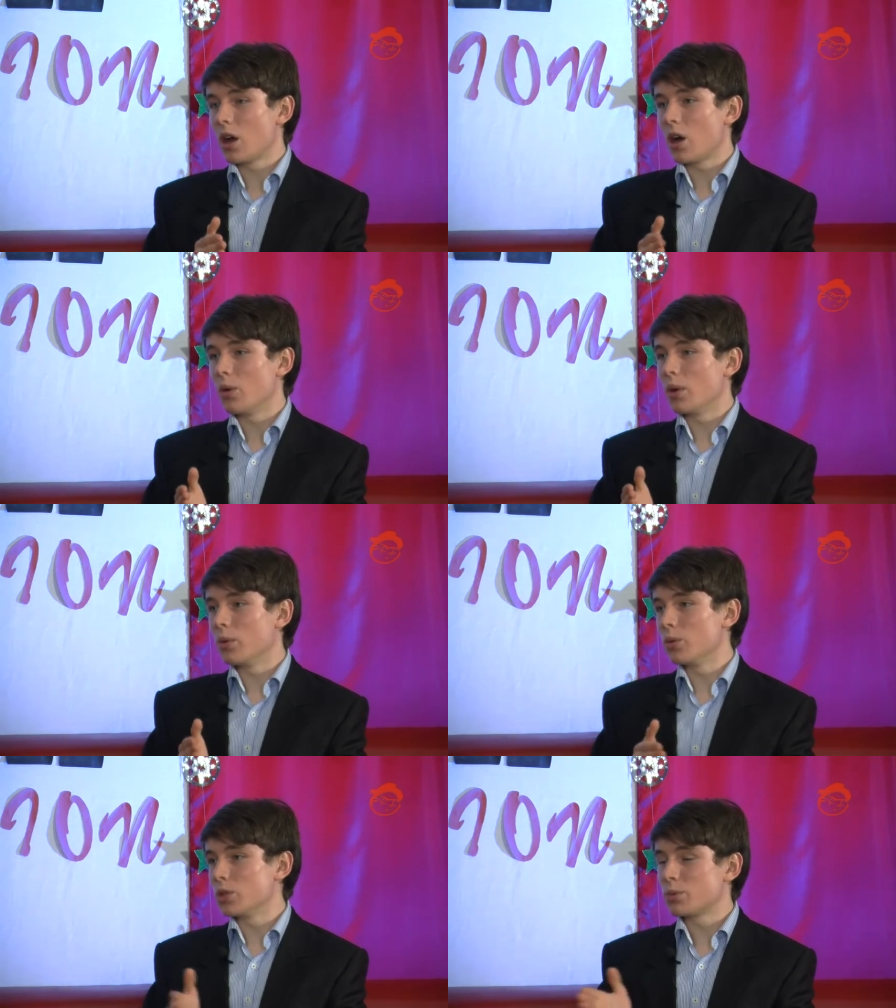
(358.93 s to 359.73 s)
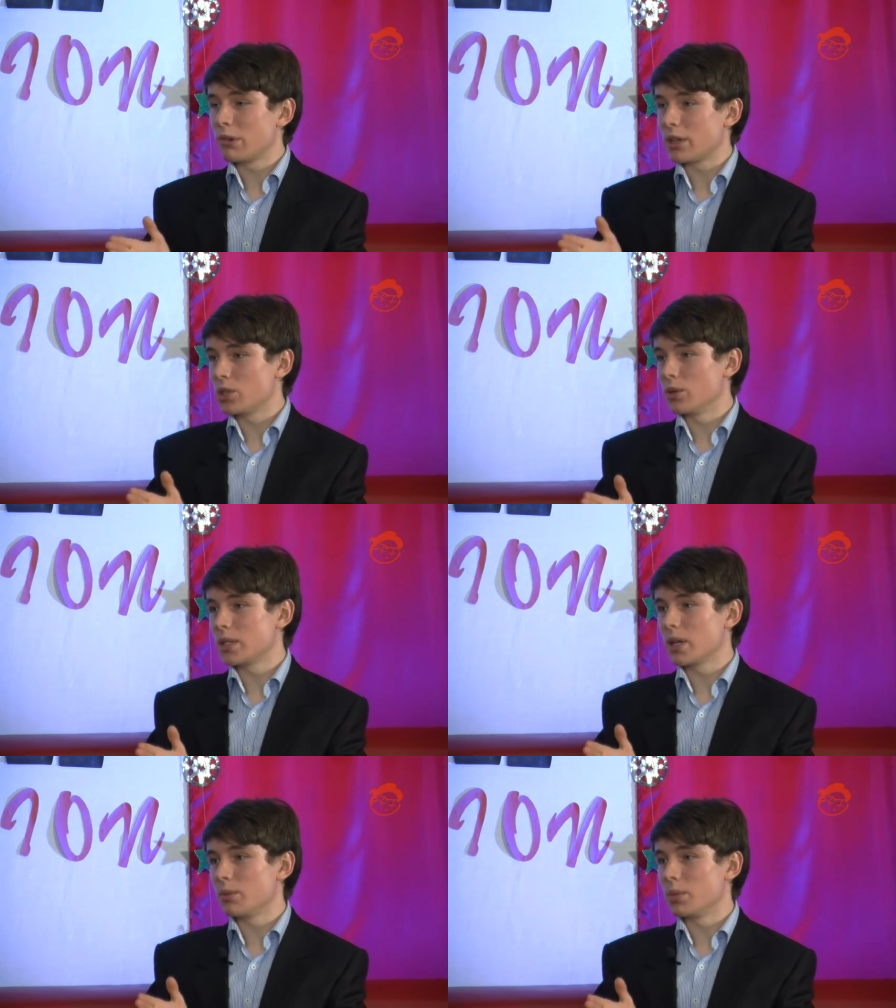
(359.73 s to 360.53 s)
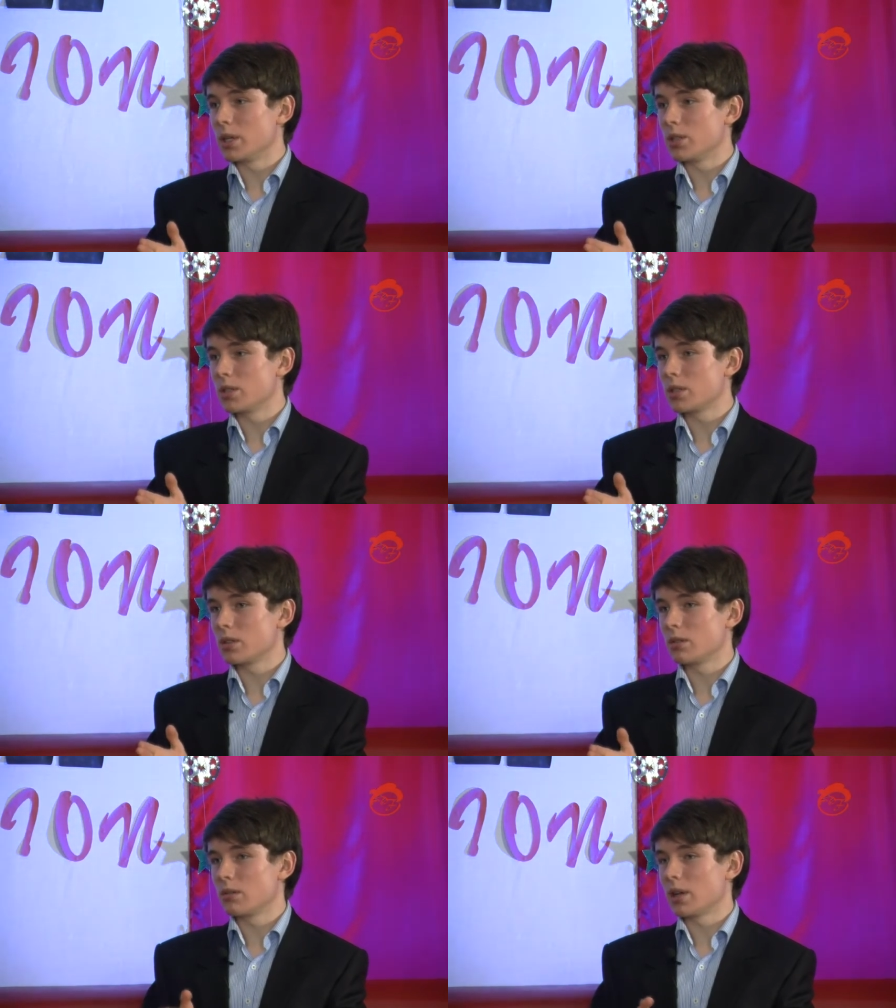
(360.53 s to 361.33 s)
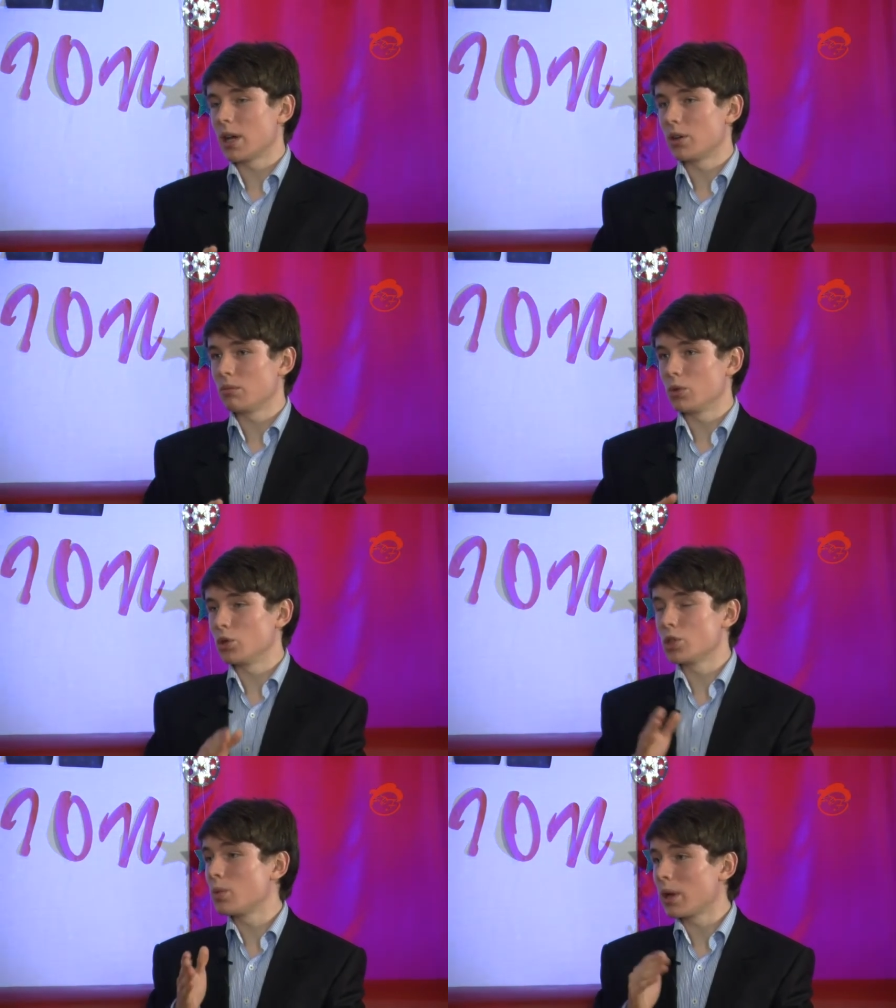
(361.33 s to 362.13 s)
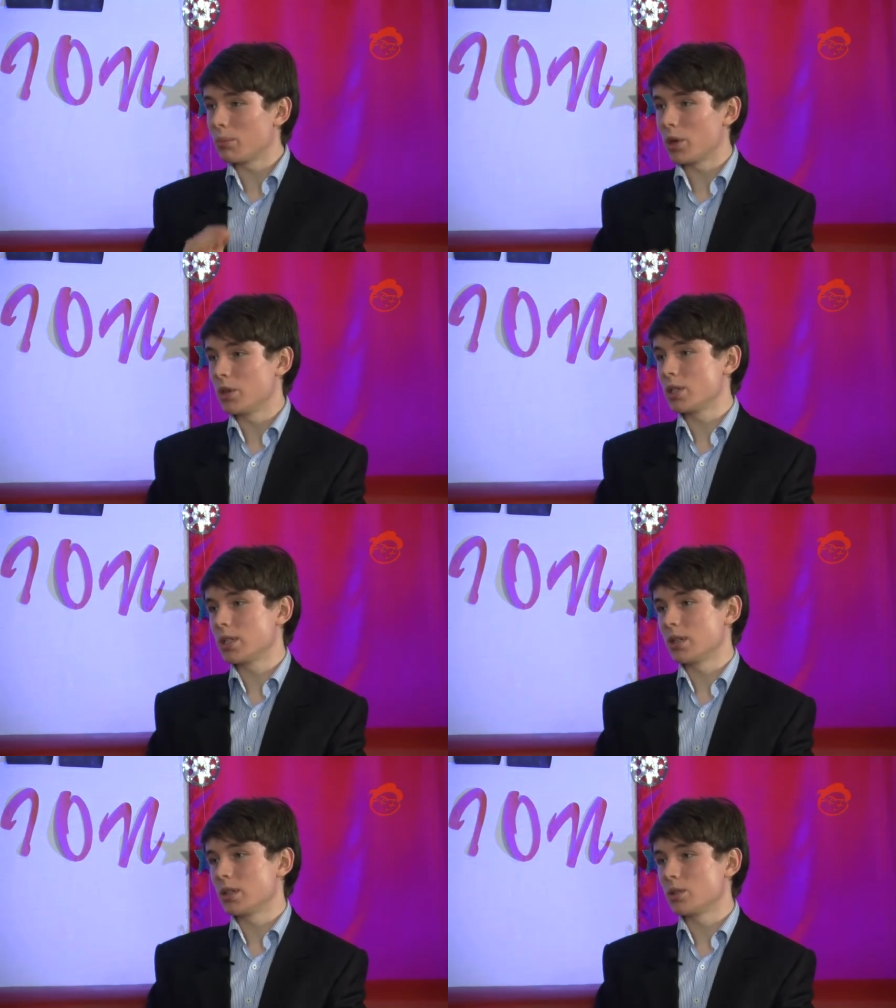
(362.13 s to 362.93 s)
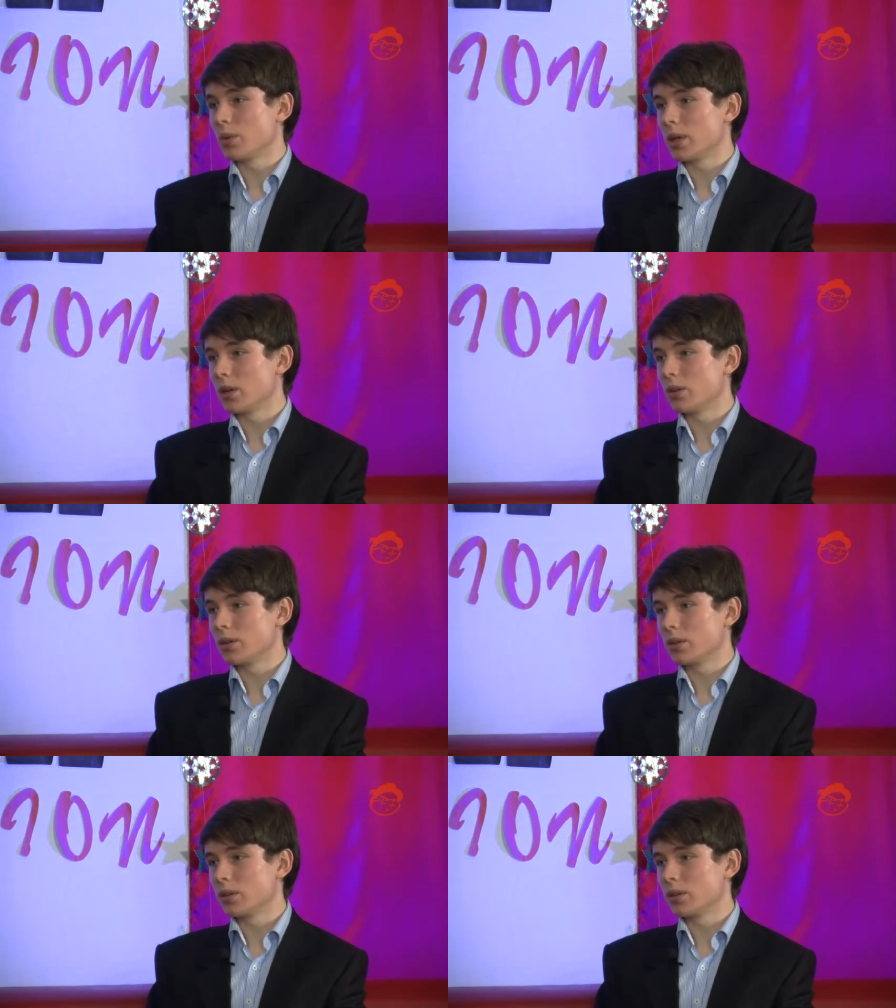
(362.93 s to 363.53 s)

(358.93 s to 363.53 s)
oh well, we'll just brush you aside because Uh, you're just one person as well.